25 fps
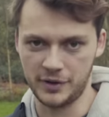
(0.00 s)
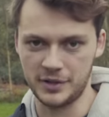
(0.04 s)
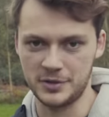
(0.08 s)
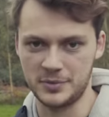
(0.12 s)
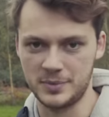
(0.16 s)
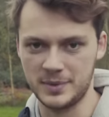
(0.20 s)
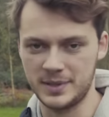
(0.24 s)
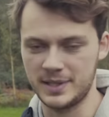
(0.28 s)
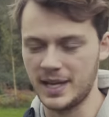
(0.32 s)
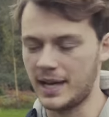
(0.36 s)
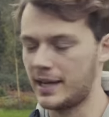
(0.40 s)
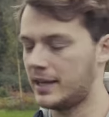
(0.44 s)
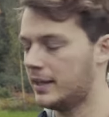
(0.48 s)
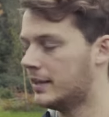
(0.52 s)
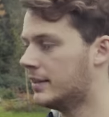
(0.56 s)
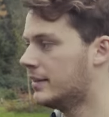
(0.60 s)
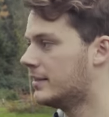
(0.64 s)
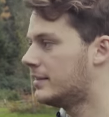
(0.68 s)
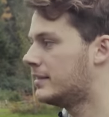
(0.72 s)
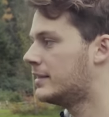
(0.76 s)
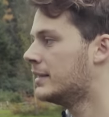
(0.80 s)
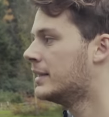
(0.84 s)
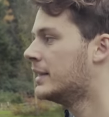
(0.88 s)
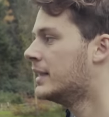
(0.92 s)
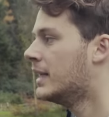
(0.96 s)
frames per second,
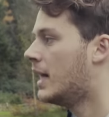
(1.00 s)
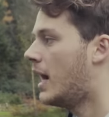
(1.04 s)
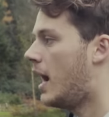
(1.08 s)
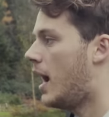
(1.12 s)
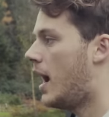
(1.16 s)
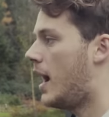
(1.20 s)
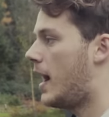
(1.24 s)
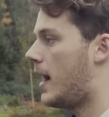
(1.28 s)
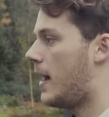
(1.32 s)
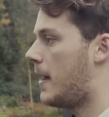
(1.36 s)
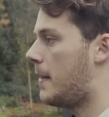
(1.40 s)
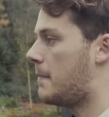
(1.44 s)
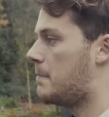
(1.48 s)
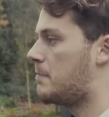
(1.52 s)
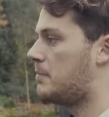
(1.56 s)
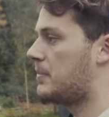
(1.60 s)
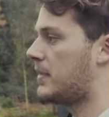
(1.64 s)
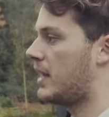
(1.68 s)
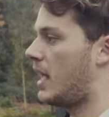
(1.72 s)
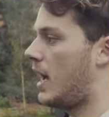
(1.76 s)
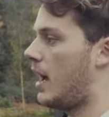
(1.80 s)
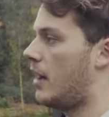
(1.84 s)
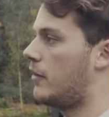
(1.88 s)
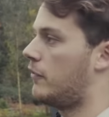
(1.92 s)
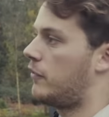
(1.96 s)

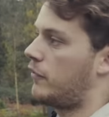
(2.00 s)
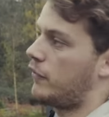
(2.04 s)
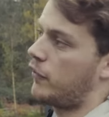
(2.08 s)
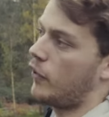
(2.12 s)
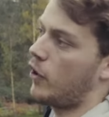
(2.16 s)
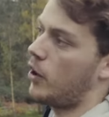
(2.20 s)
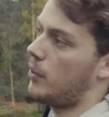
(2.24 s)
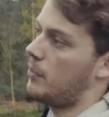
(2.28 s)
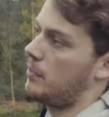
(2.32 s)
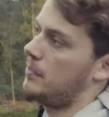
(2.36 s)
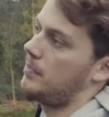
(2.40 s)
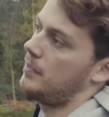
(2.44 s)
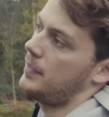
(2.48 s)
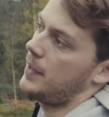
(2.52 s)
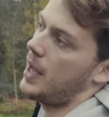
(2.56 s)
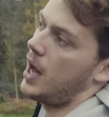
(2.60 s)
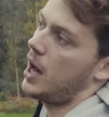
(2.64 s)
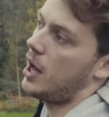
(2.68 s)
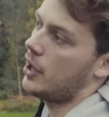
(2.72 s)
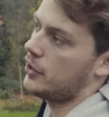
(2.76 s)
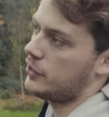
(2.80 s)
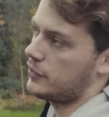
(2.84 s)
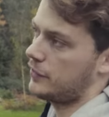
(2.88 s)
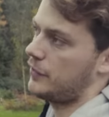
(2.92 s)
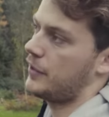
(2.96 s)
um, and from
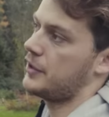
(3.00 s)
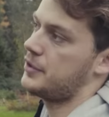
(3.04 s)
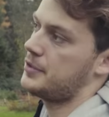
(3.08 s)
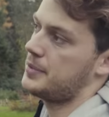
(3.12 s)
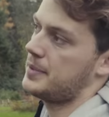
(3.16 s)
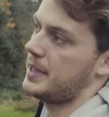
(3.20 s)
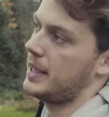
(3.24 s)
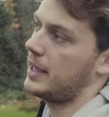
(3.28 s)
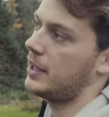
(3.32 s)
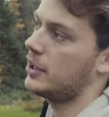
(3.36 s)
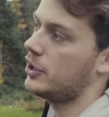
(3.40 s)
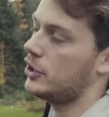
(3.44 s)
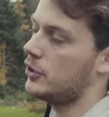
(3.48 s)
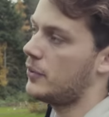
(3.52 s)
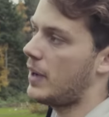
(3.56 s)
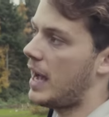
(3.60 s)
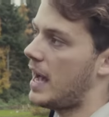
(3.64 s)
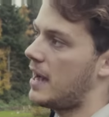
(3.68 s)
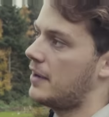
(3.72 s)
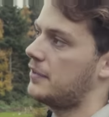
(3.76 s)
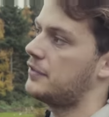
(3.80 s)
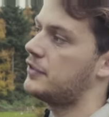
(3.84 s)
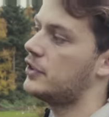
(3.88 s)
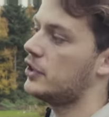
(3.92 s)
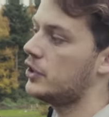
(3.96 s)
100 frames per second you
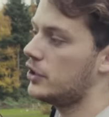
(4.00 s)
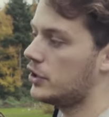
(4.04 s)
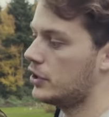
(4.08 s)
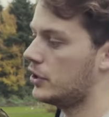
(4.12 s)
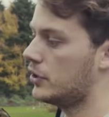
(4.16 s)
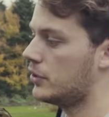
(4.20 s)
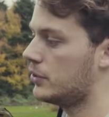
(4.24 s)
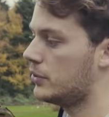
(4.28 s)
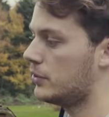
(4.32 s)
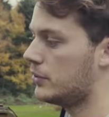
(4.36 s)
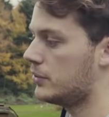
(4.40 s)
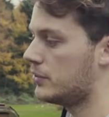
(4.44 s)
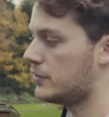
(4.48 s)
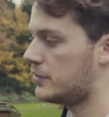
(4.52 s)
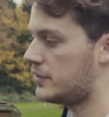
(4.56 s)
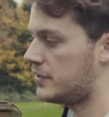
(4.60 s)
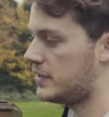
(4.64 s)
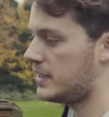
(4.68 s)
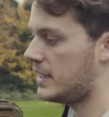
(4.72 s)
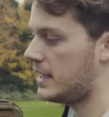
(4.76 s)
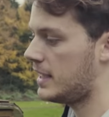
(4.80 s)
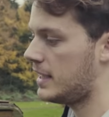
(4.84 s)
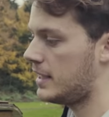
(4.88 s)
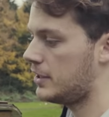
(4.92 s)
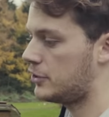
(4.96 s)
have to use
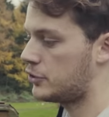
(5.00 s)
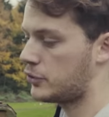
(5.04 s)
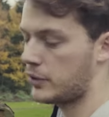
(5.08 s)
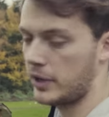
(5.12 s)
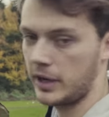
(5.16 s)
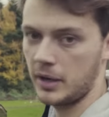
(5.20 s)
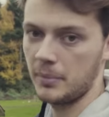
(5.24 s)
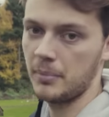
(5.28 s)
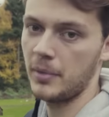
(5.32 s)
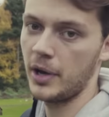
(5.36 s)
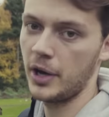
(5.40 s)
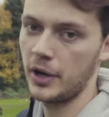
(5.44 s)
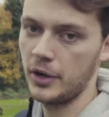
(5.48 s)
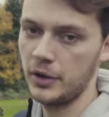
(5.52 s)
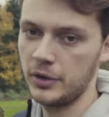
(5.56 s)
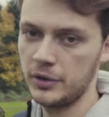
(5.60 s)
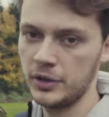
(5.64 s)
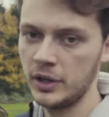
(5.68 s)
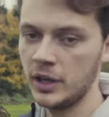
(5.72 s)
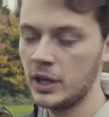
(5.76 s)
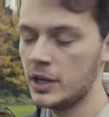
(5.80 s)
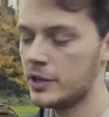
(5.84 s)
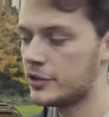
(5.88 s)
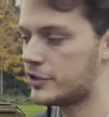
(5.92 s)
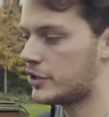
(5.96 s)
the trigger mode
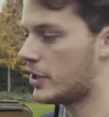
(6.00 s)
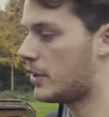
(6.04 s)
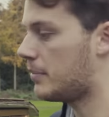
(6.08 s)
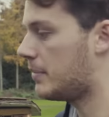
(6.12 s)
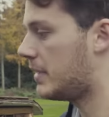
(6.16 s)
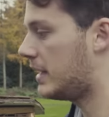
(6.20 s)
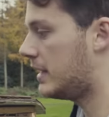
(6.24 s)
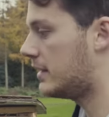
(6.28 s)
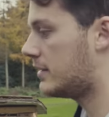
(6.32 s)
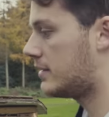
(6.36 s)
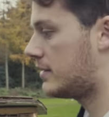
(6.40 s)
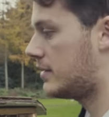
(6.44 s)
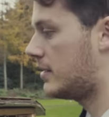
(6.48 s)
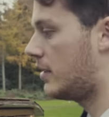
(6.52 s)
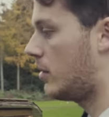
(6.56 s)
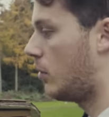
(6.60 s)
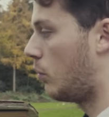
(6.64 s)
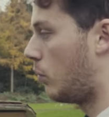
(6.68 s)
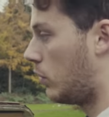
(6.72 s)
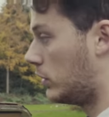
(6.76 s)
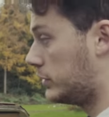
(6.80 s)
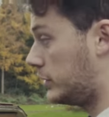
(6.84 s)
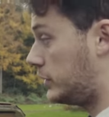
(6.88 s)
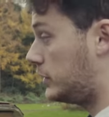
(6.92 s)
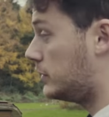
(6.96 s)
so it means
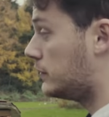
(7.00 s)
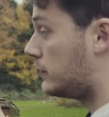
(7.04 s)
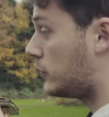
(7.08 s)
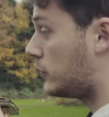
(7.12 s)
that once